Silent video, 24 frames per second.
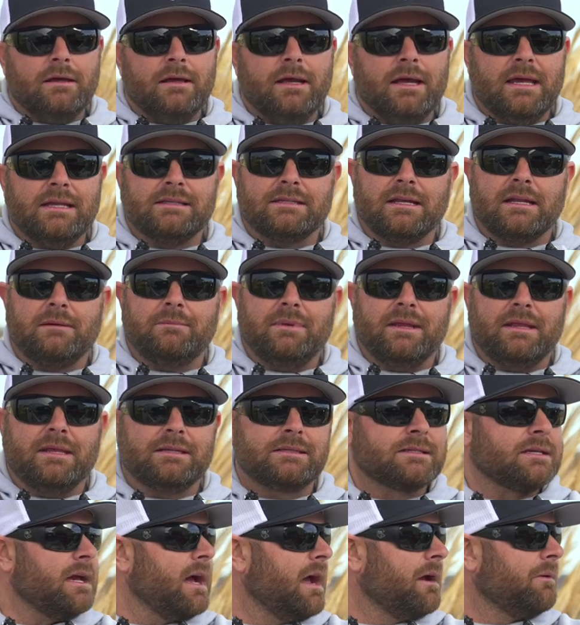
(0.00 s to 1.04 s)
is gonna be
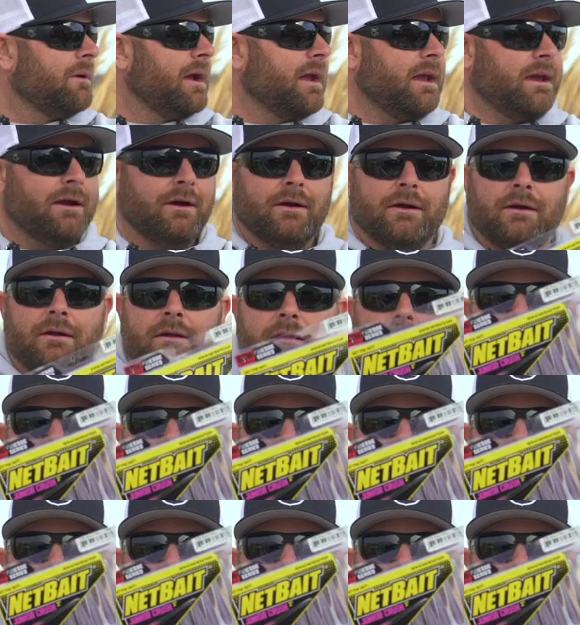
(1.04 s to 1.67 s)
this guy right here.